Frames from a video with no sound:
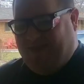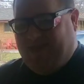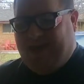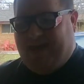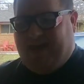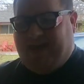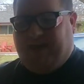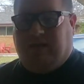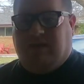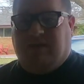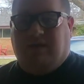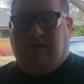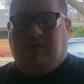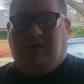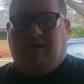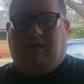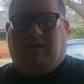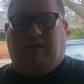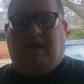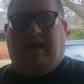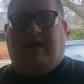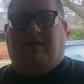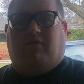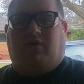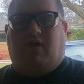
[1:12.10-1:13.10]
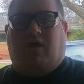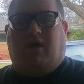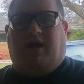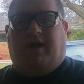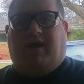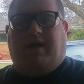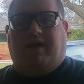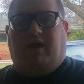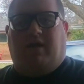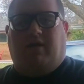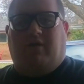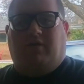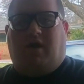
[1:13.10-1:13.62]
then later
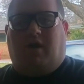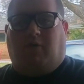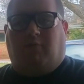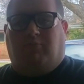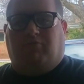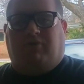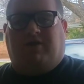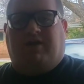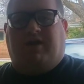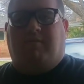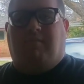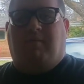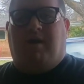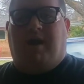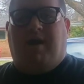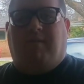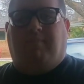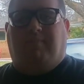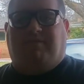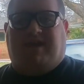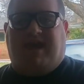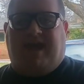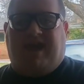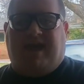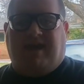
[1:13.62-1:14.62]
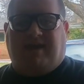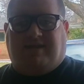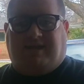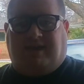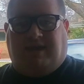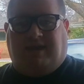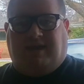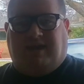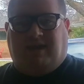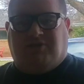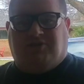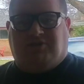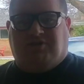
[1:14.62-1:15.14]
on I'll bring them up to
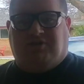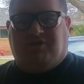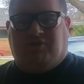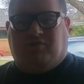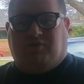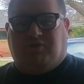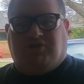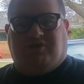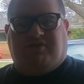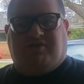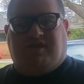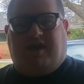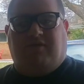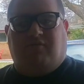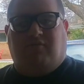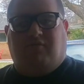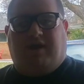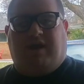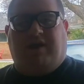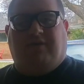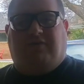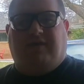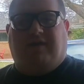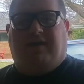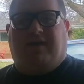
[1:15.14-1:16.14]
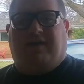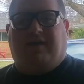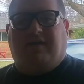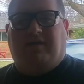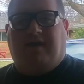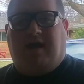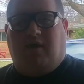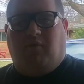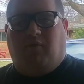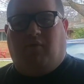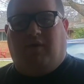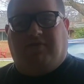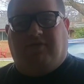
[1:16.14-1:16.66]
18 inches, which is what I think
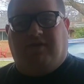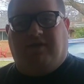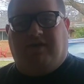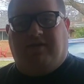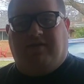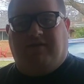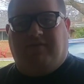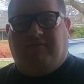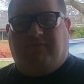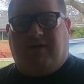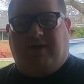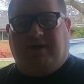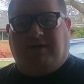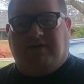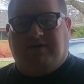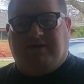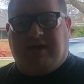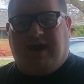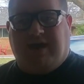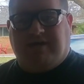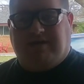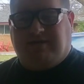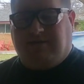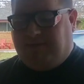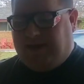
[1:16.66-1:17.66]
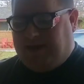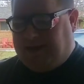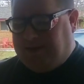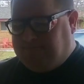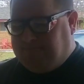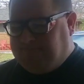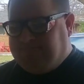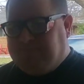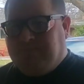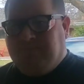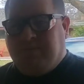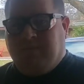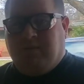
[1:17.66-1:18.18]
I want the final size to be,
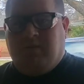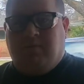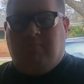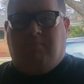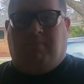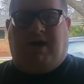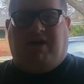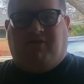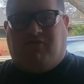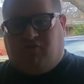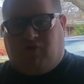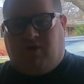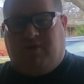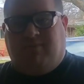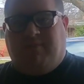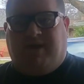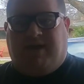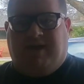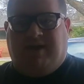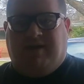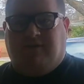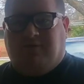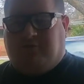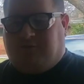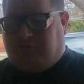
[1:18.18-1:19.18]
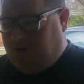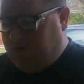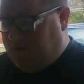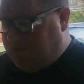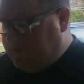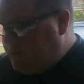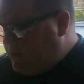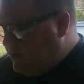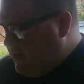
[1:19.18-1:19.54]
by trimming it. So